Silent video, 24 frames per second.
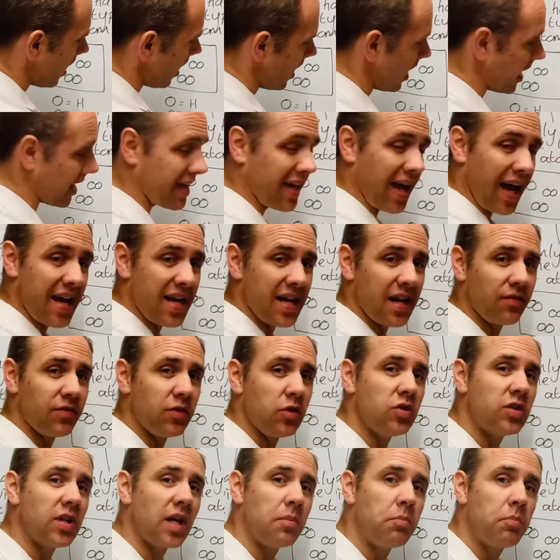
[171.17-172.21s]
again, I've
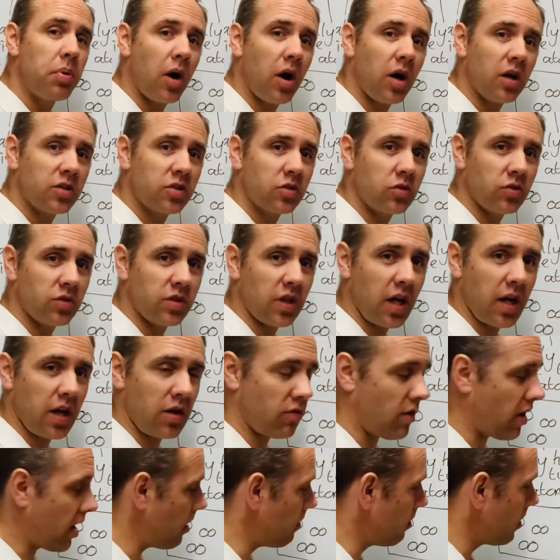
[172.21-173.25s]
used a particle
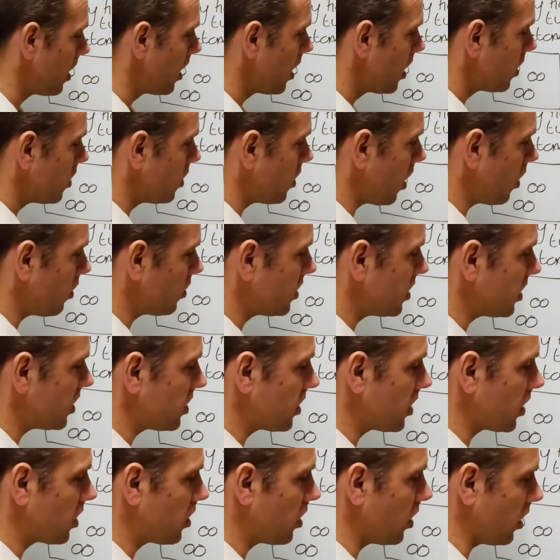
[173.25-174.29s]
diagram. Notice
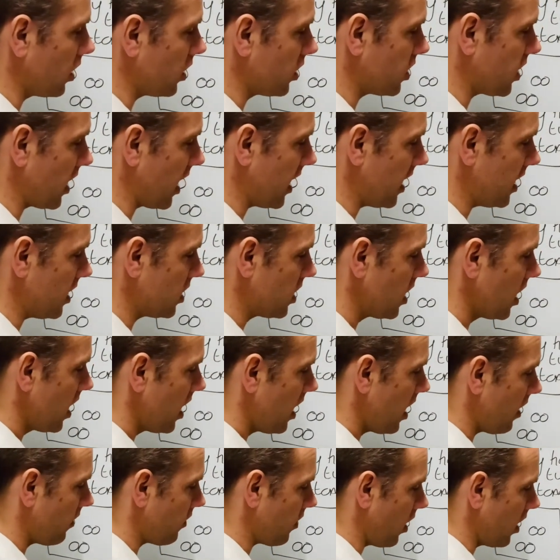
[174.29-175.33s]
the colour change.
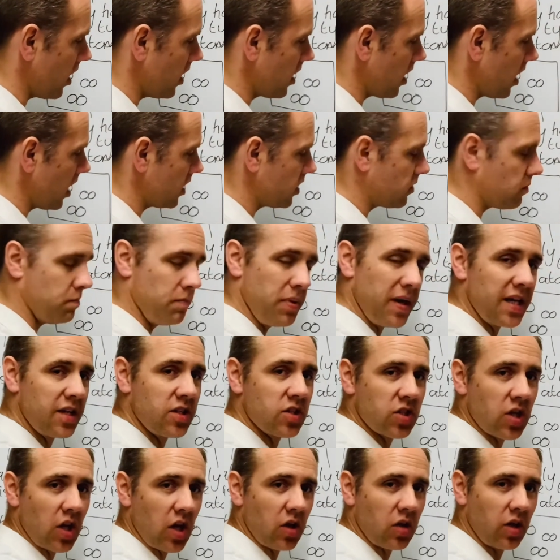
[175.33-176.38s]
I've got a nice big
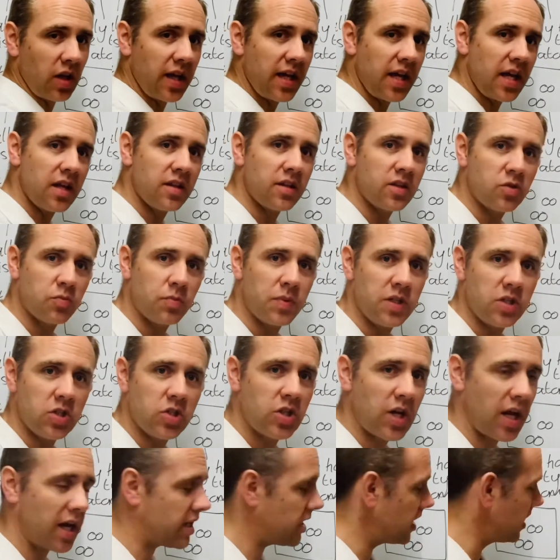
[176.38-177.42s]
circle here that's been
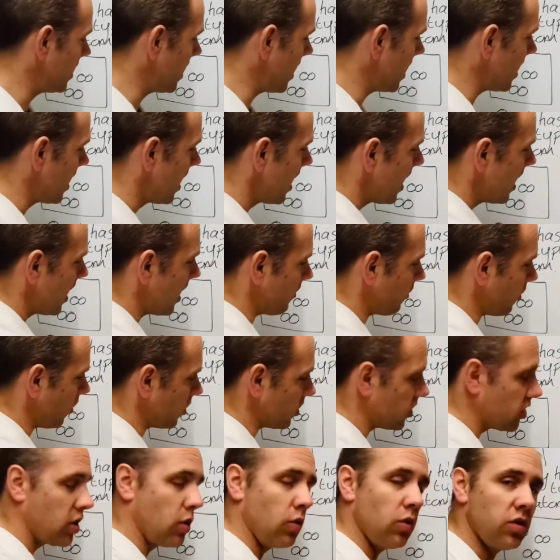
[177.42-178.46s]
shaded in, and I've got
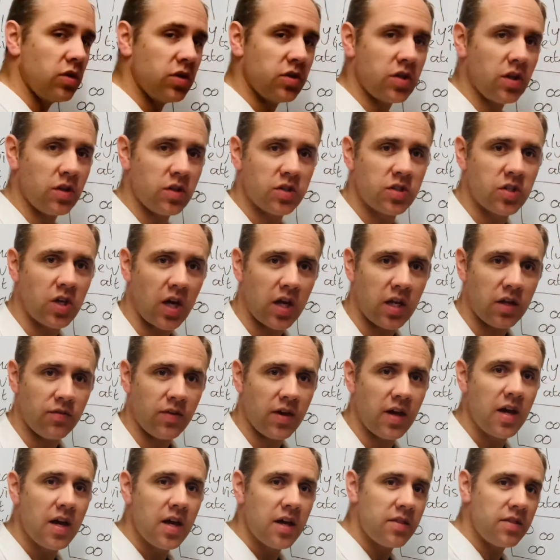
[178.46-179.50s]
two others at the side of it.
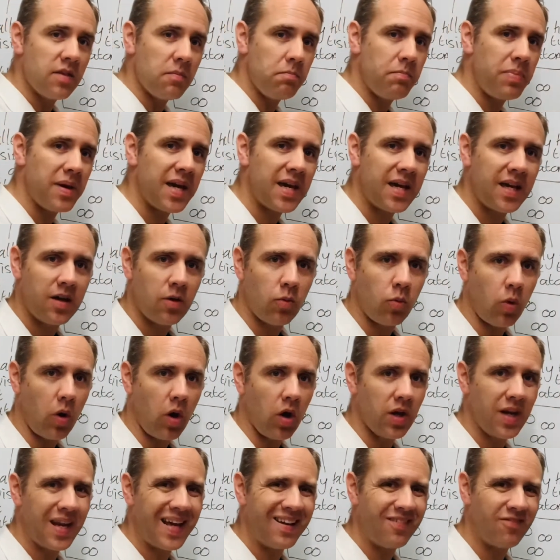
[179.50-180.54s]
The big
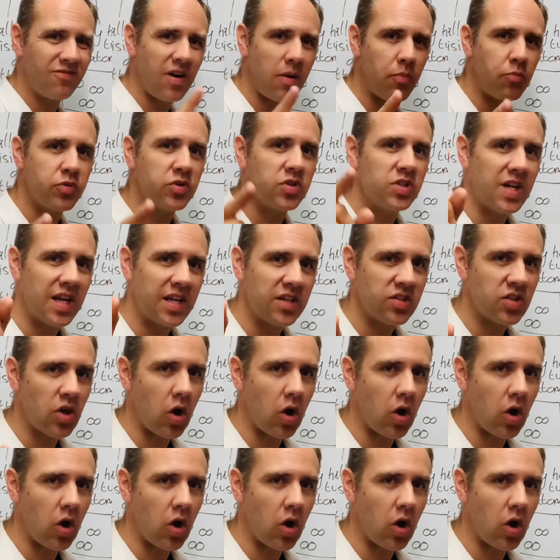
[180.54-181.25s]
one represents